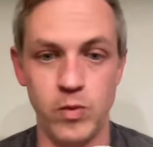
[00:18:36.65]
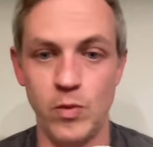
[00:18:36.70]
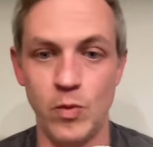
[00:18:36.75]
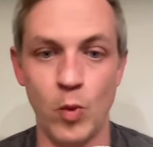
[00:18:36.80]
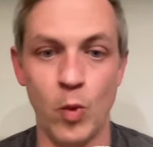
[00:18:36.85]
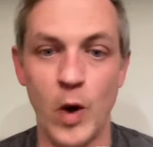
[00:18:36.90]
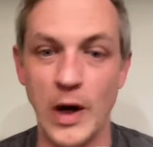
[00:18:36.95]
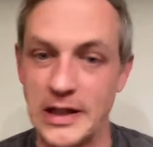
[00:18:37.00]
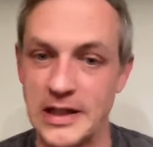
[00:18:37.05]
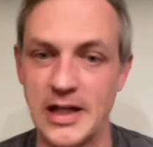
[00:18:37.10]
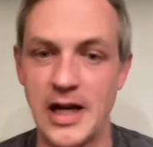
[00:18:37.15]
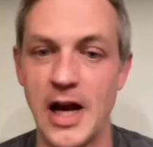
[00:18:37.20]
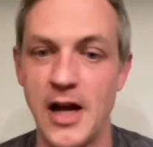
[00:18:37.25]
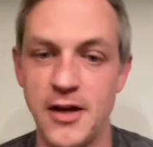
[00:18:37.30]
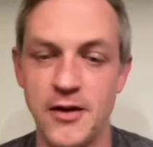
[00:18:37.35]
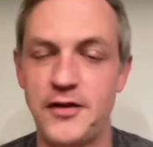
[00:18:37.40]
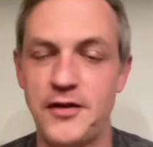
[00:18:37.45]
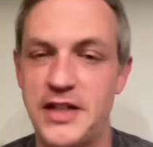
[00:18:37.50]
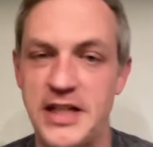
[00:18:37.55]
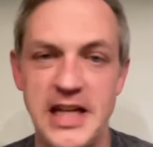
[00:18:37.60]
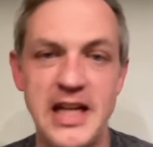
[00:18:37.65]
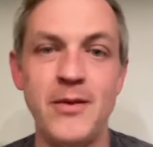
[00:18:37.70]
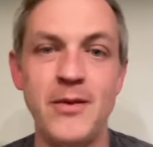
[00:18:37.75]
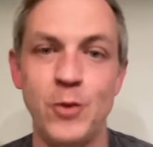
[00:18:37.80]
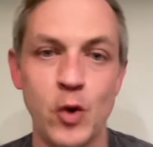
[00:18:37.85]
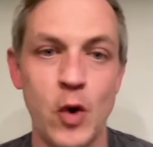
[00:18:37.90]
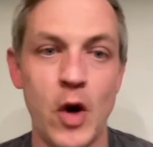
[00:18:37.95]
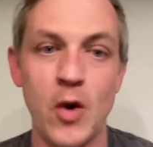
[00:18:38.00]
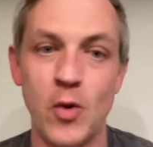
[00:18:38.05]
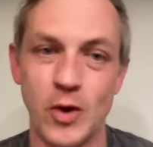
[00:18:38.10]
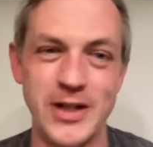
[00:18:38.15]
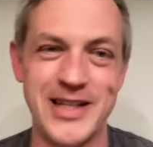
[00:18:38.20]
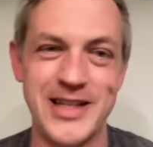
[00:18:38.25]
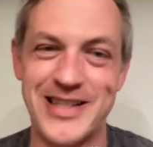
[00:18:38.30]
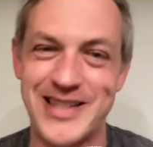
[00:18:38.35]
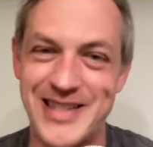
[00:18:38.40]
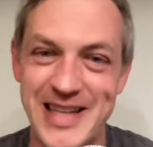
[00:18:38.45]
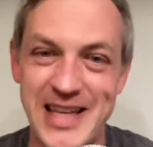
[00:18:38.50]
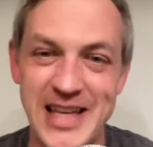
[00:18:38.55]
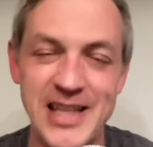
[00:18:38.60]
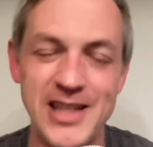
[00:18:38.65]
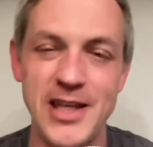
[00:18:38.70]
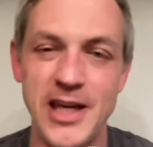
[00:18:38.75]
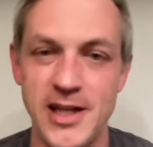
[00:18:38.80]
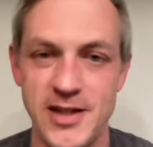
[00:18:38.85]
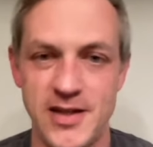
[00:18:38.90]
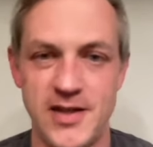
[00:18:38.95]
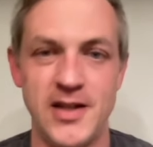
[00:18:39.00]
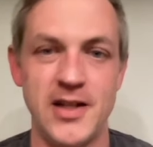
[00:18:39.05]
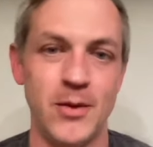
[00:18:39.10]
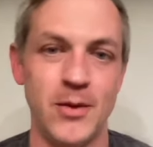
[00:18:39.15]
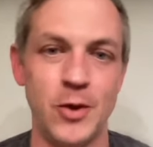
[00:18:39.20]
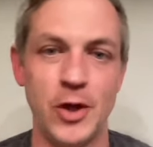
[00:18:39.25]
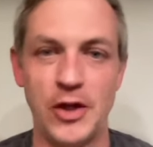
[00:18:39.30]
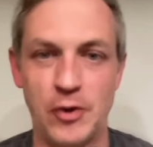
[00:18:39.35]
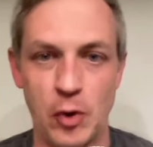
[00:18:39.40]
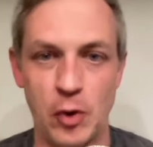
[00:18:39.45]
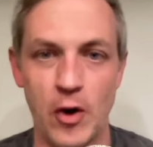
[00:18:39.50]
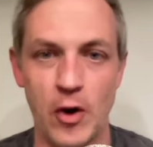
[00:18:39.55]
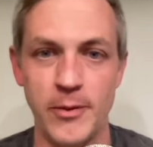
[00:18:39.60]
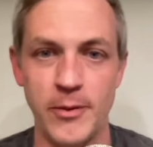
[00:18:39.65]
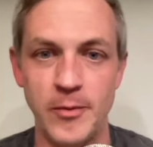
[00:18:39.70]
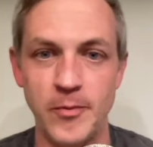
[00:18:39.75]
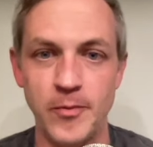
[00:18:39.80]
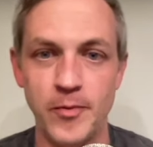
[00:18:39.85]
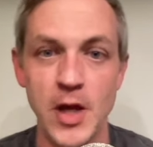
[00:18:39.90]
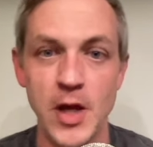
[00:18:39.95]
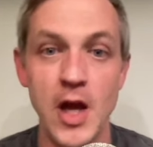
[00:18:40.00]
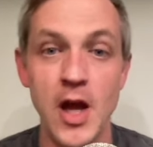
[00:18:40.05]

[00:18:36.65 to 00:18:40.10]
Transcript: what kind of team do I want to see in the N C double A tournament?